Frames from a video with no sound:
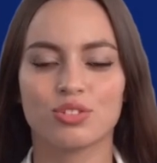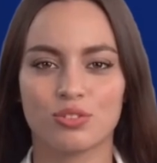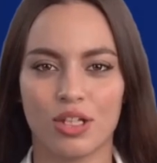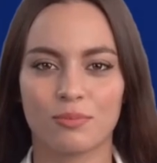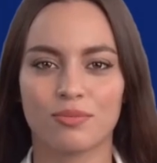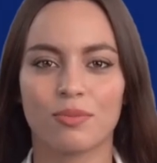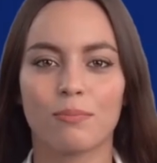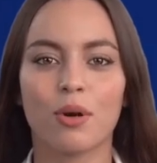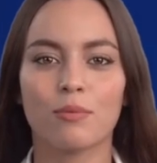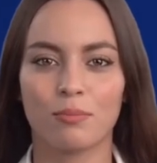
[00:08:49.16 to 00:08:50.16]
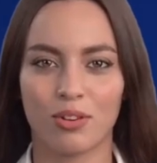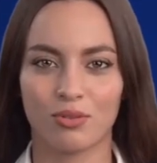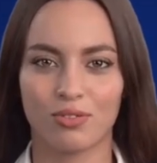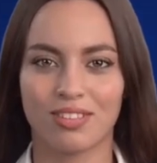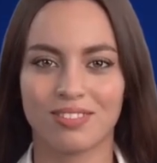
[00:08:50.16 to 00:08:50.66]
scripts from both
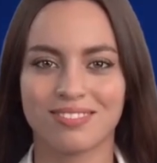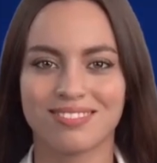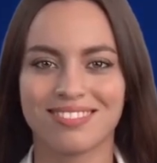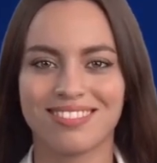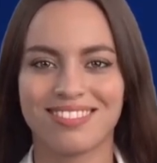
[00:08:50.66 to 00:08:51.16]
moderators